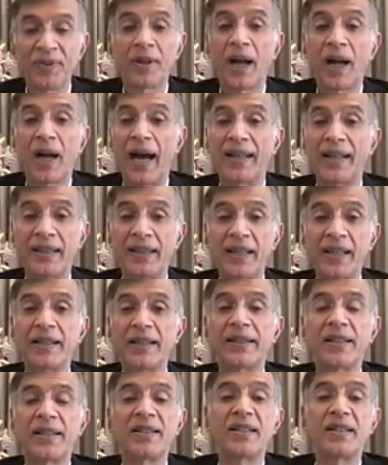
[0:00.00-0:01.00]
I
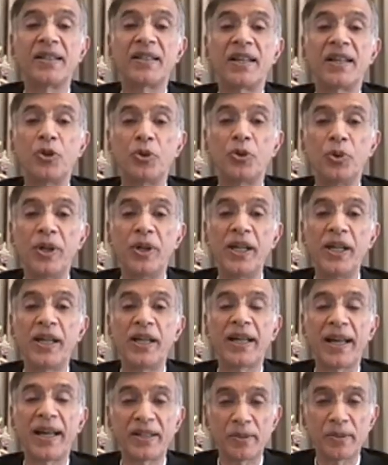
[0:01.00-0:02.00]
think this is a
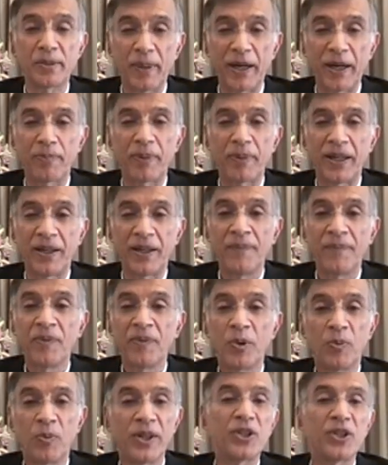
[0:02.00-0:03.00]
unique experiment
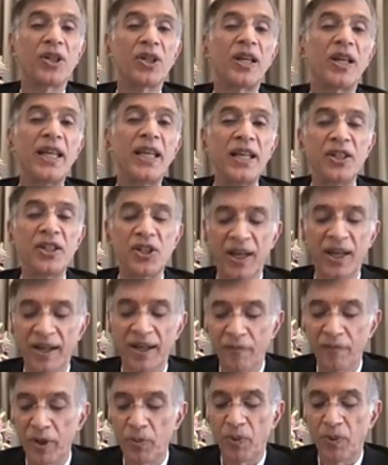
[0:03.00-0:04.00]
which each and
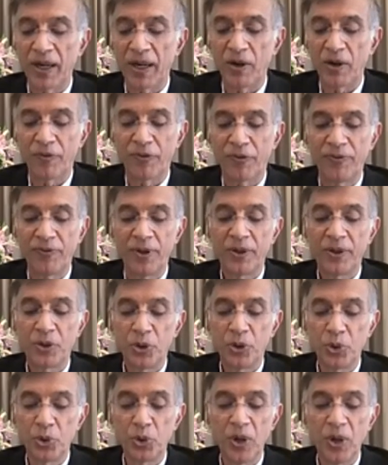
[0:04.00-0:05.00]
every one of
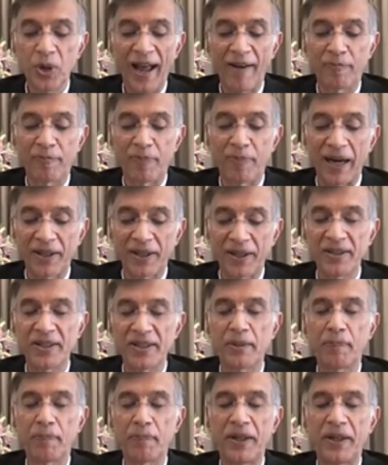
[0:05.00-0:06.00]
you have
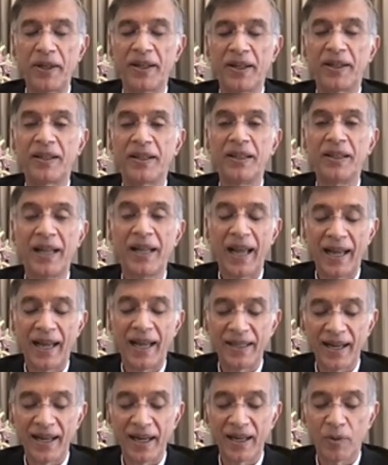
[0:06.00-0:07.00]
participated
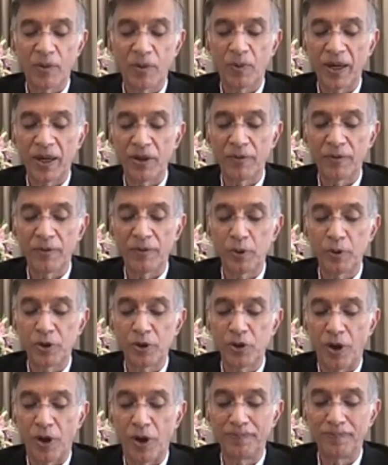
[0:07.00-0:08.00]
and done a wonderful
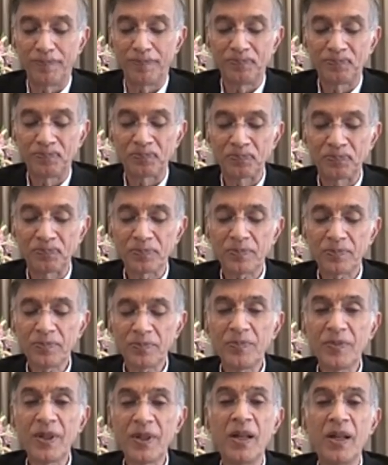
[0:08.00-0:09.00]
job.
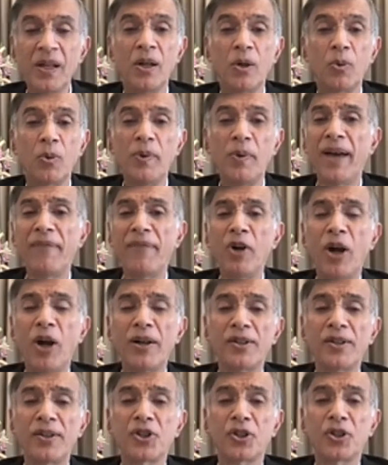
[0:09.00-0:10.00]
We have
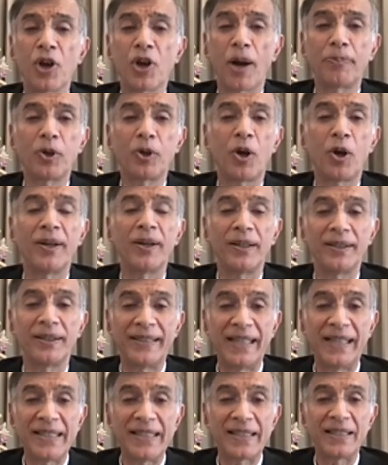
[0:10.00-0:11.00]
not stopped on
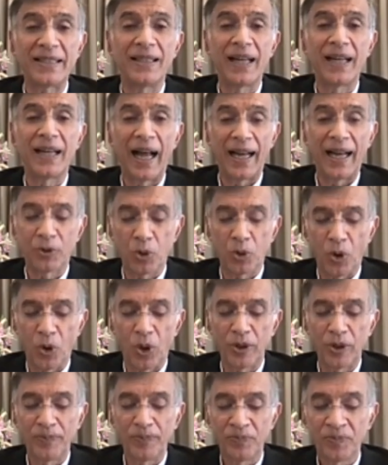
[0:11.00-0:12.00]
this at
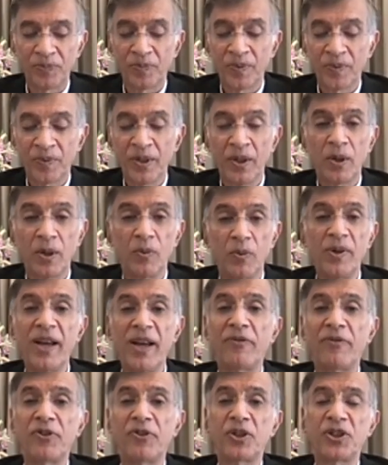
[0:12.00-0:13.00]
all. We
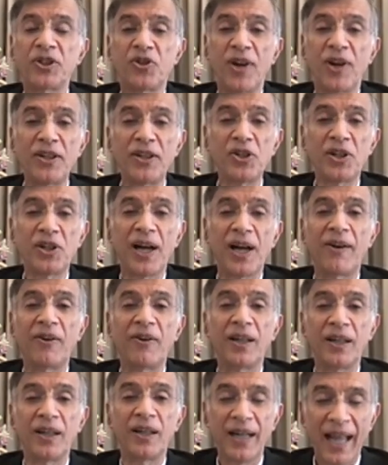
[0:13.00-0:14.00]
have stretched
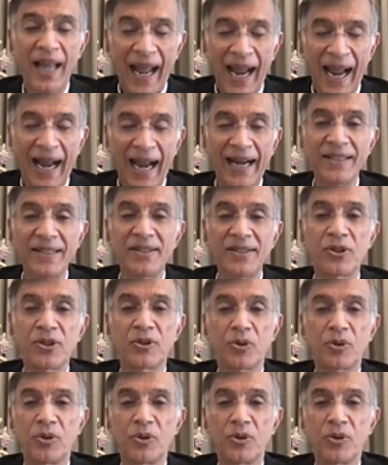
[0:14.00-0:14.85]
our hands